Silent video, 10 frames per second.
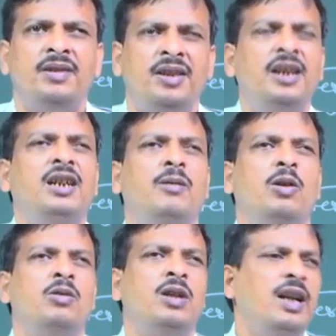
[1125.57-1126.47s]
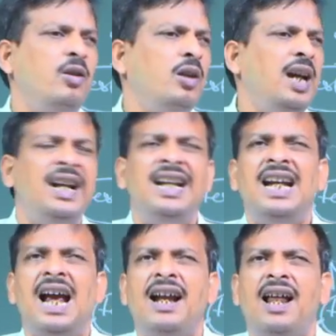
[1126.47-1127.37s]
Think about
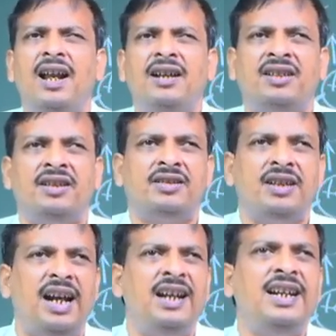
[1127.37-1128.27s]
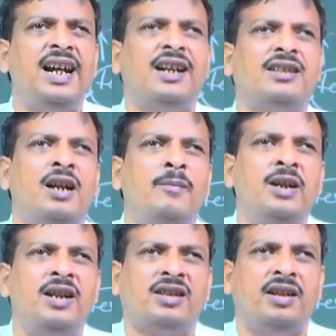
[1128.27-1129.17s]
any analysis, any
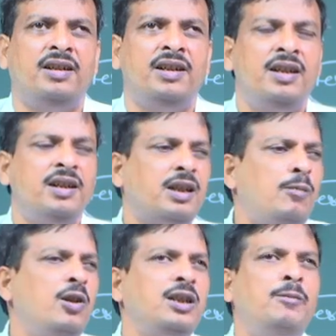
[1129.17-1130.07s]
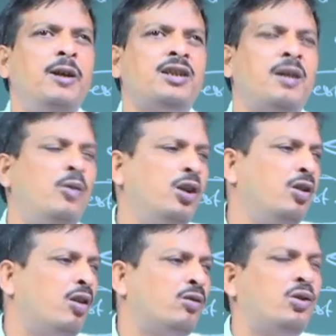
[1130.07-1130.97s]
examination. Suppose if somebody
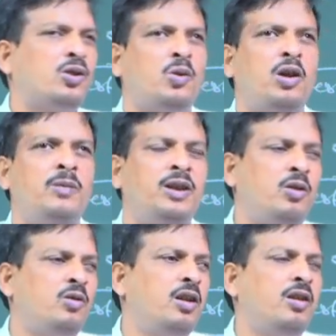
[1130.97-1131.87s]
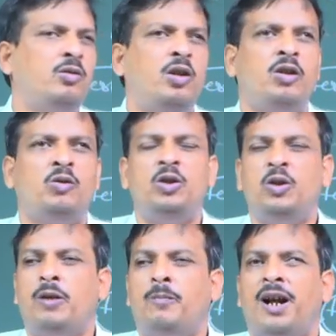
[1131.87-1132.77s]
doctors told me to do
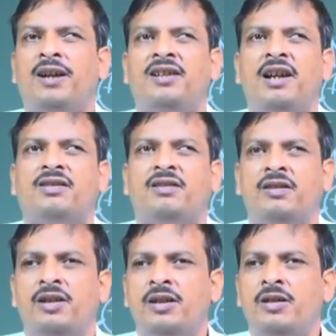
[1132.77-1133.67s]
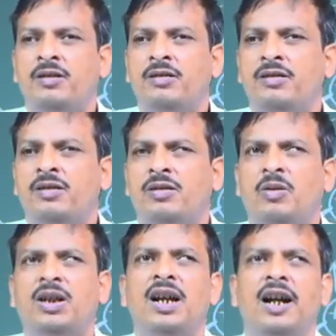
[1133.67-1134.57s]
your blood test,
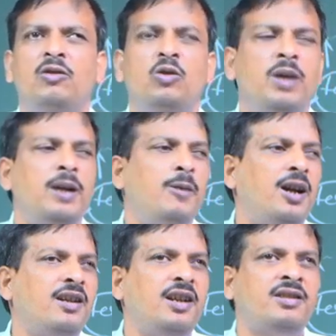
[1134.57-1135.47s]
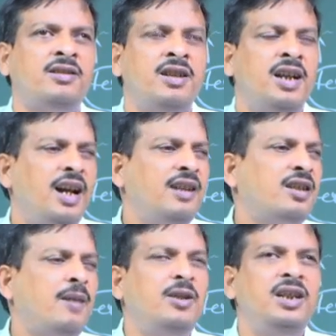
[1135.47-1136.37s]
okay, I do my blood test and
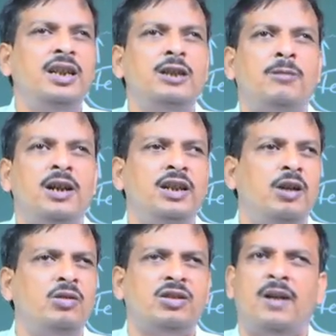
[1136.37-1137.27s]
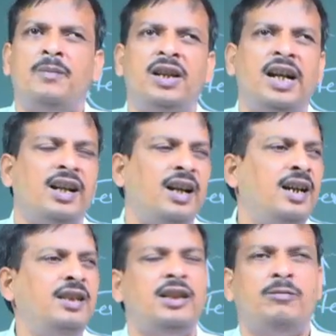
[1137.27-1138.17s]
something is find out, some they
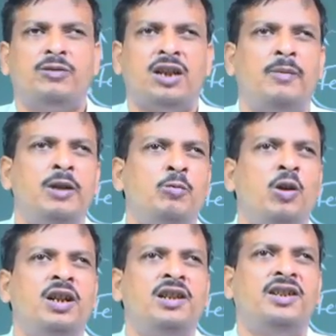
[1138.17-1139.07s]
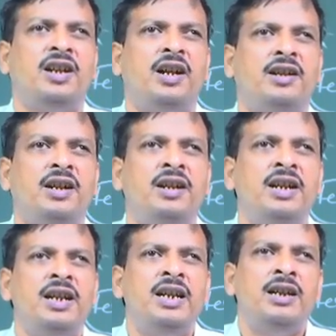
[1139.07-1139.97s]
analyze and some report is generated.
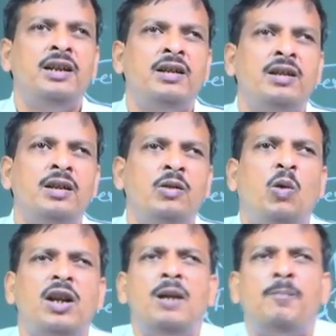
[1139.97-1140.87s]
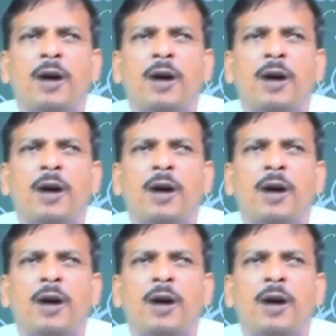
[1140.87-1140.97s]
What is the